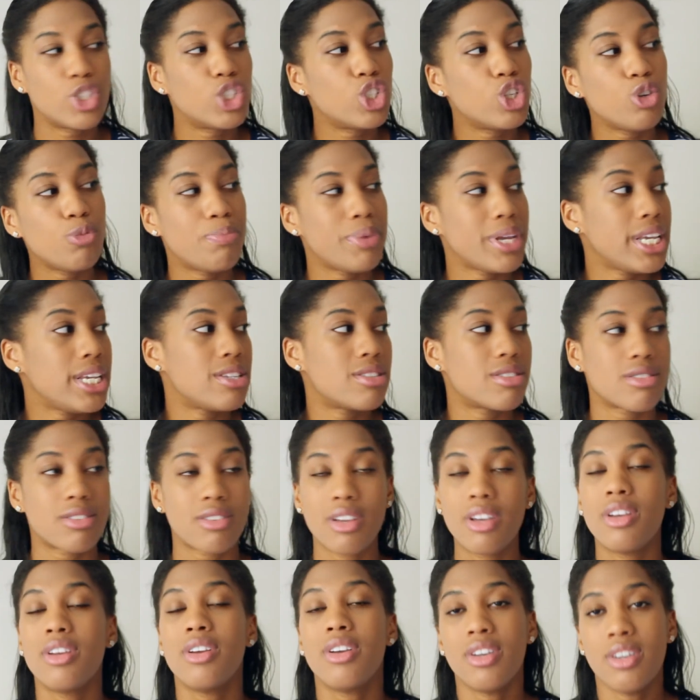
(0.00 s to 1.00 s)
two-piece,
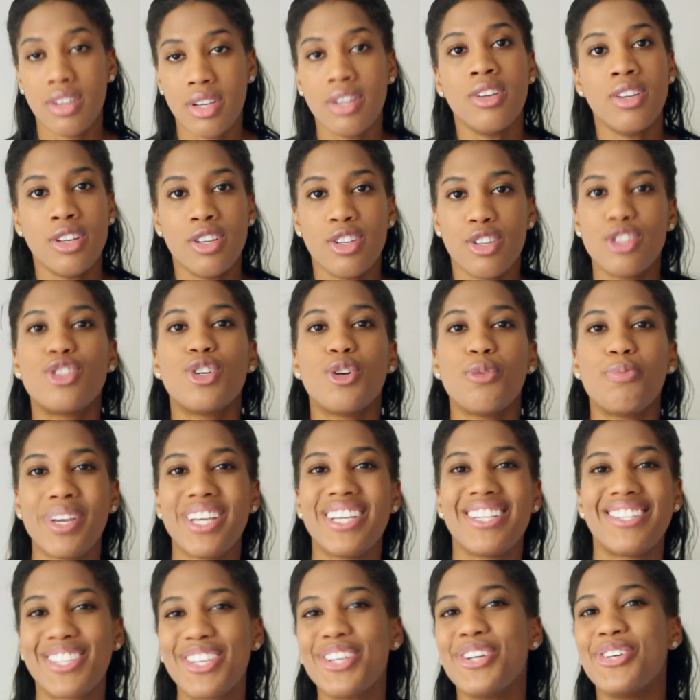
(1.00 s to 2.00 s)

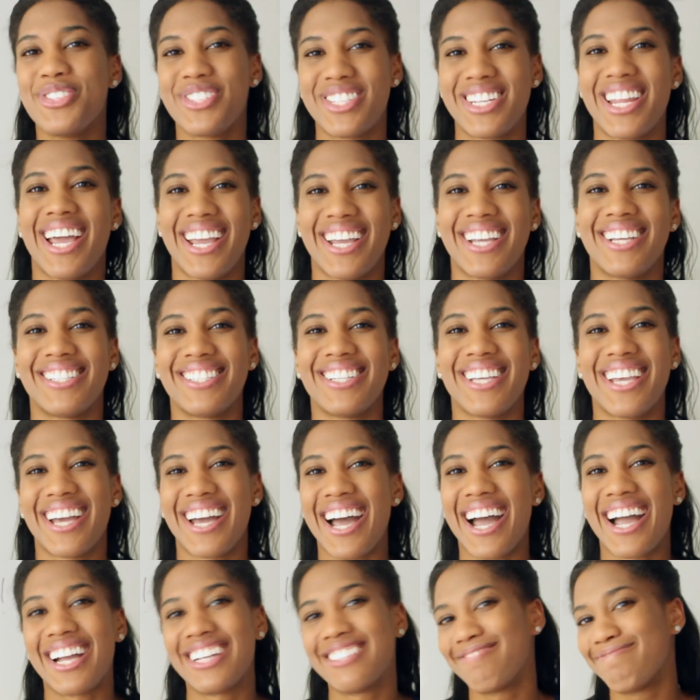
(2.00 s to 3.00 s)
two-piece Tuesdays,
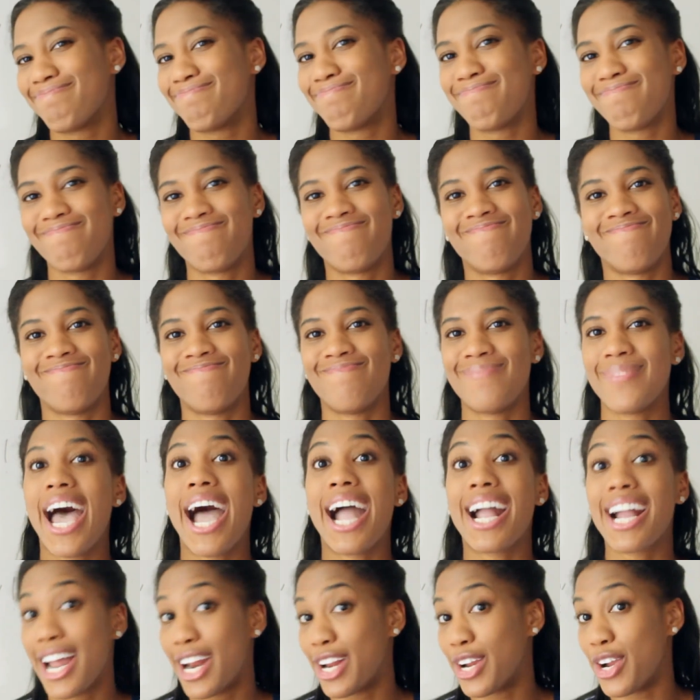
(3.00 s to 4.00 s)
yeah, I, mm,
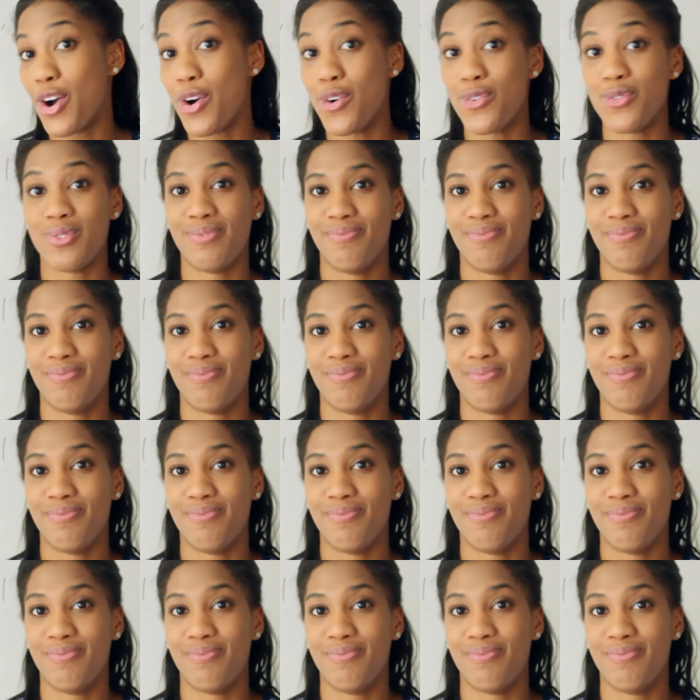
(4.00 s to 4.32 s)
I gotta go.